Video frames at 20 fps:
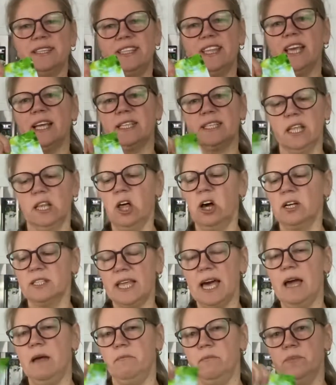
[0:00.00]
takes a long
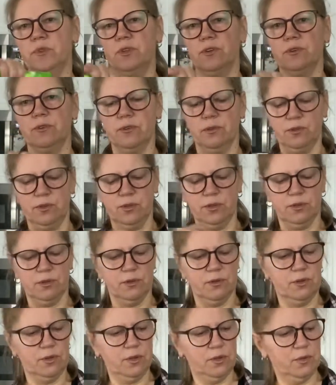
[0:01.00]
time
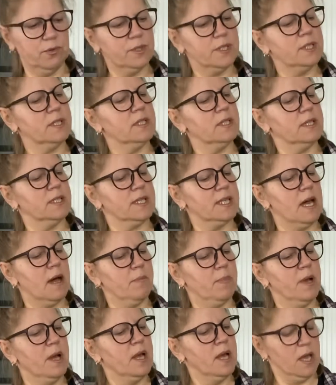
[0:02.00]
to use this
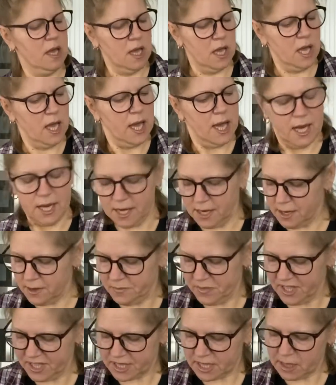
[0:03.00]
up.
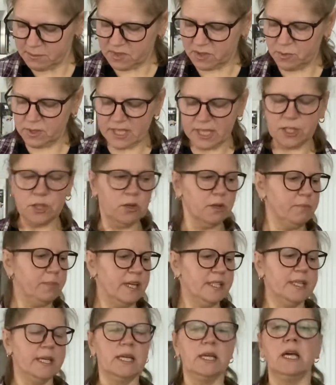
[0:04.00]
It comes with a,
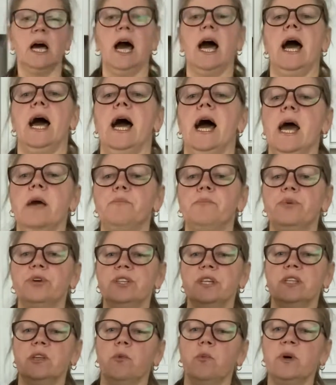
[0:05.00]
but I put
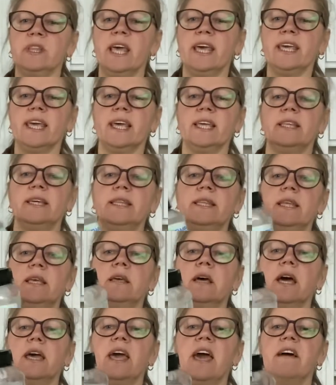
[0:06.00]
it, when I get it,
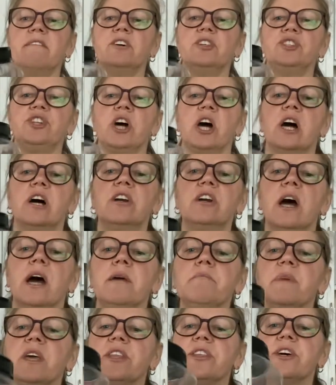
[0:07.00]
I have a jar. I
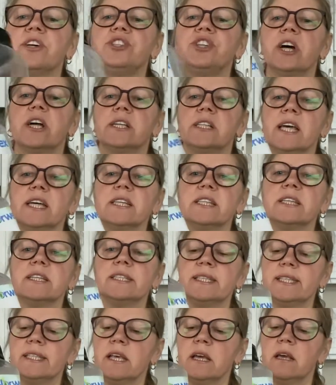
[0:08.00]
made a jar like
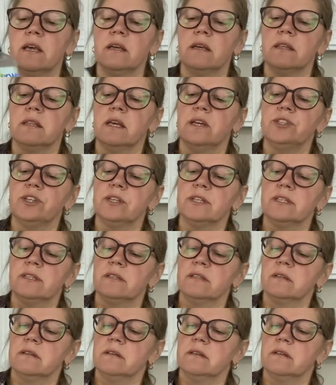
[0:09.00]
this, and I just